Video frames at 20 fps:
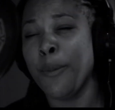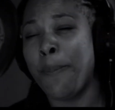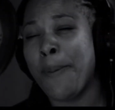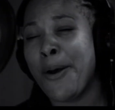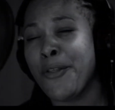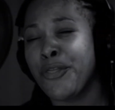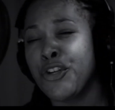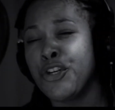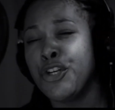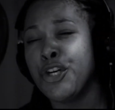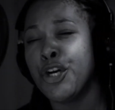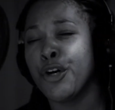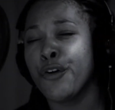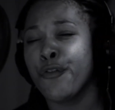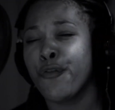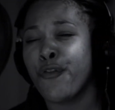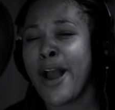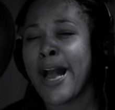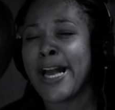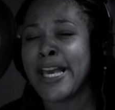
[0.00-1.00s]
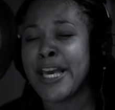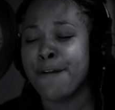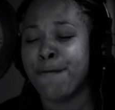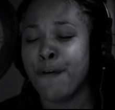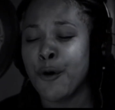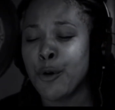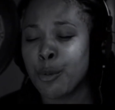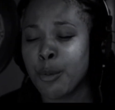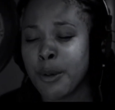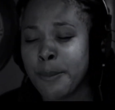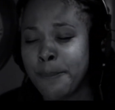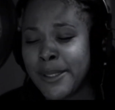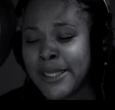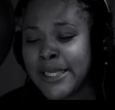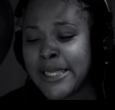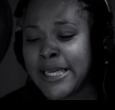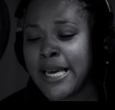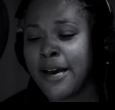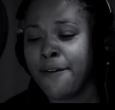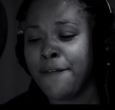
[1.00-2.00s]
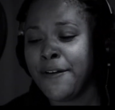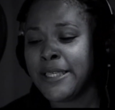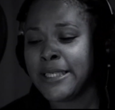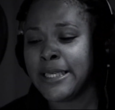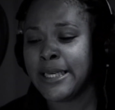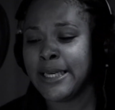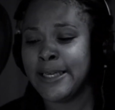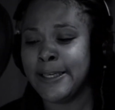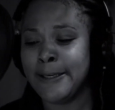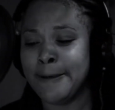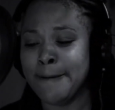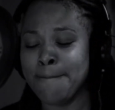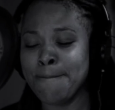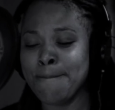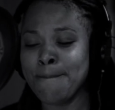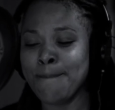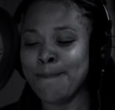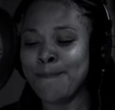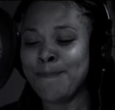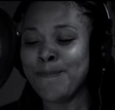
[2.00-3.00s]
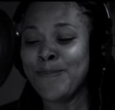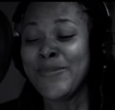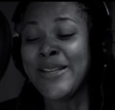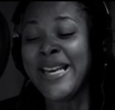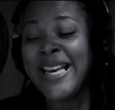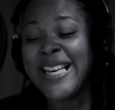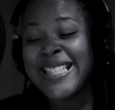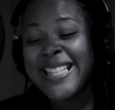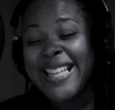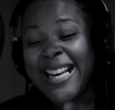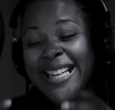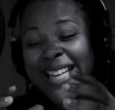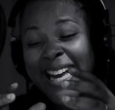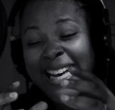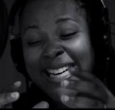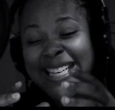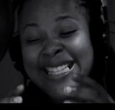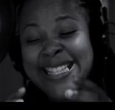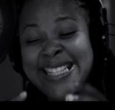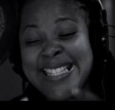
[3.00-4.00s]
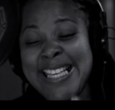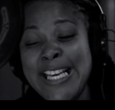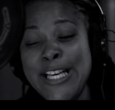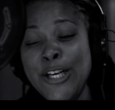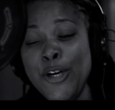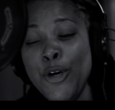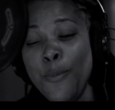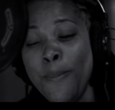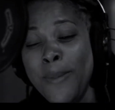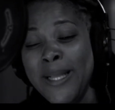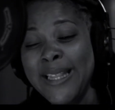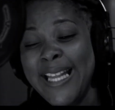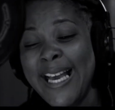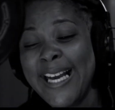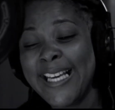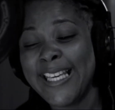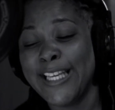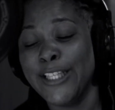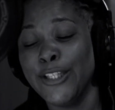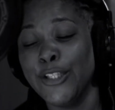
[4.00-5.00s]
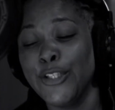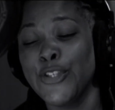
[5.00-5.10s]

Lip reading: about the nerve-wracking vulnerability of it is that not a single molecular